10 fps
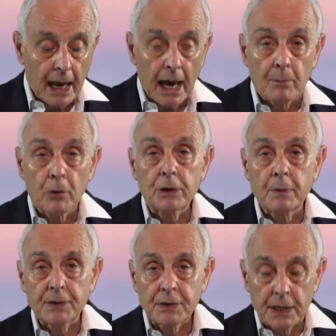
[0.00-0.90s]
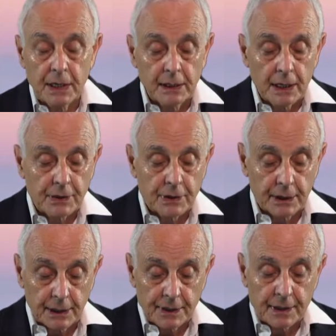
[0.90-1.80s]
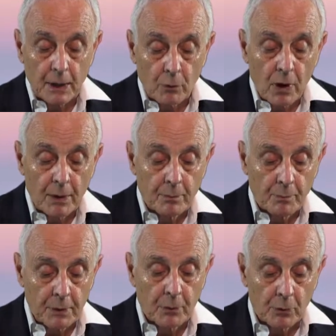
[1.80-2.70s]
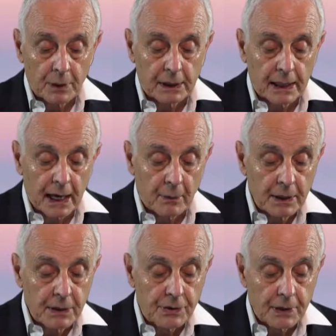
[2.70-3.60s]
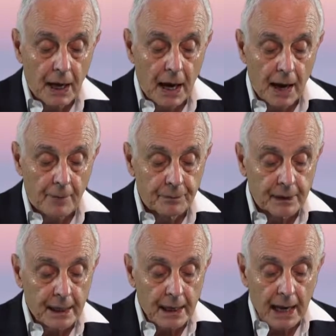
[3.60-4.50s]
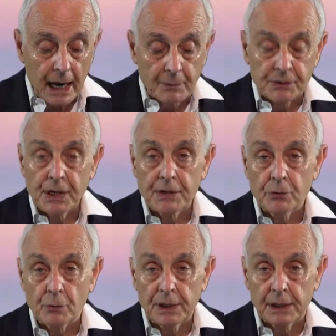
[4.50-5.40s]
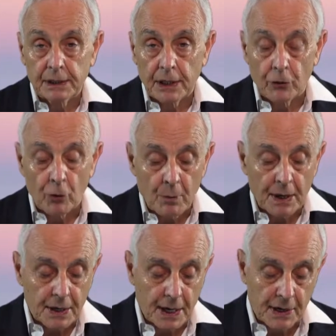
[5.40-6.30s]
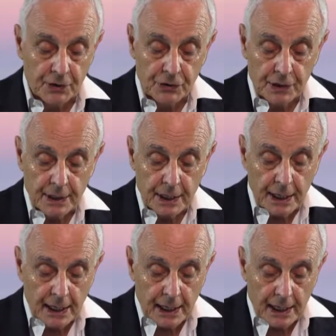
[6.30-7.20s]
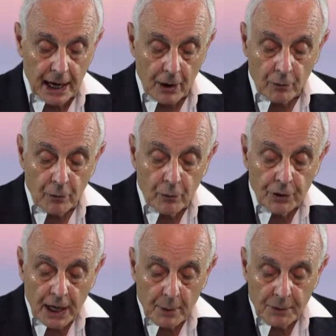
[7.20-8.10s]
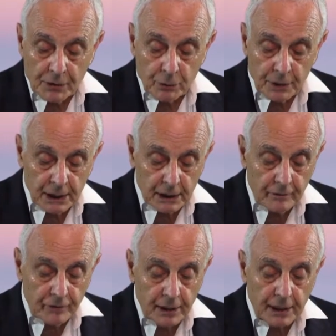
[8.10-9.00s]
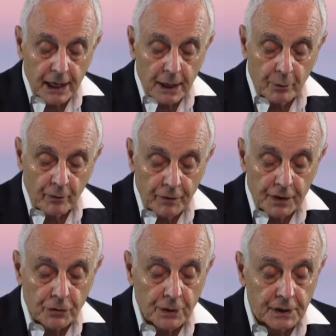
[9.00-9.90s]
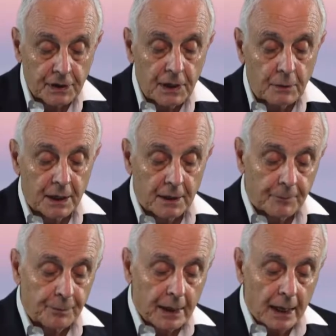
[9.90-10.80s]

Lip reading: And body mass index in this type 1 people with diabetes have just within the normal range. Now, what happens with the different type of insulin treatment?